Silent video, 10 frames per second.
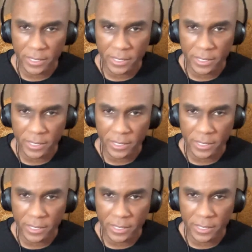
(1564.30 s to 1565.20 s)
of
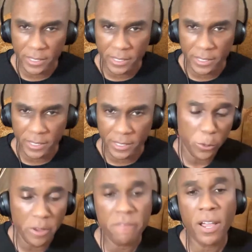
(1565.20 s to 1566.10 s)
that, about 30 to
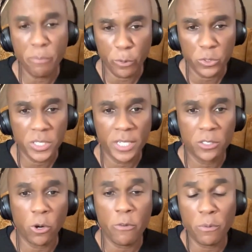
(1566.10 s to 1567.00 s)
35 percent
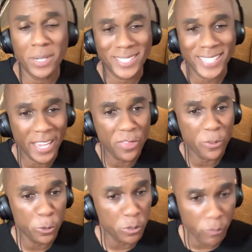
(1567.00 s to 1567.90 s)
are from a second,
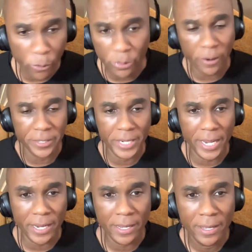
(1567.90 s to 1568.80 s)
third, or fourth heart.
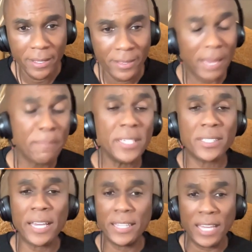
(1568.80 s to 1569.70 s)
That means
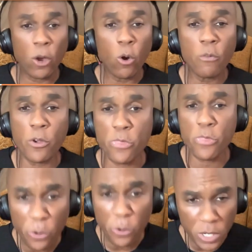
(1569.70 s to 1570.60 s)
that that over
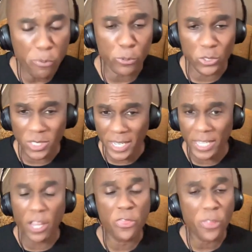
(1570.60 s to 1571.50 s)
30
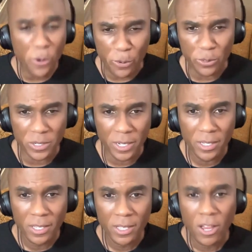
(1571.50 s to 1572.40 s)
percent, a third,
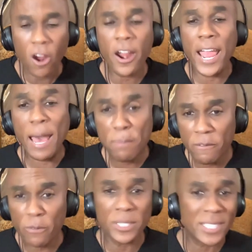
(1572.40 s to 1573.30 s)
are happening
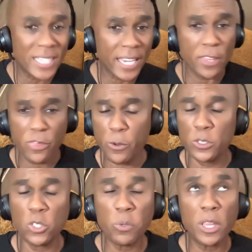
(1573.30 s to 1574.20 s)
from a second,
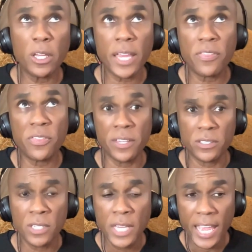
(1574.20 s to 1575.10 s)
third. So you look at
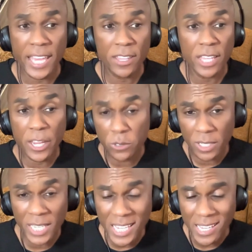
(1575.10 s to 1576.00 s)
this, and here's the
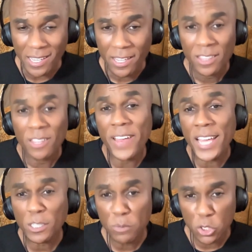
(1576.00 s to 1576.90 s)
key: the
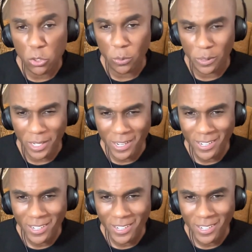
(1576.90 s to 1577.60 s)
vast majority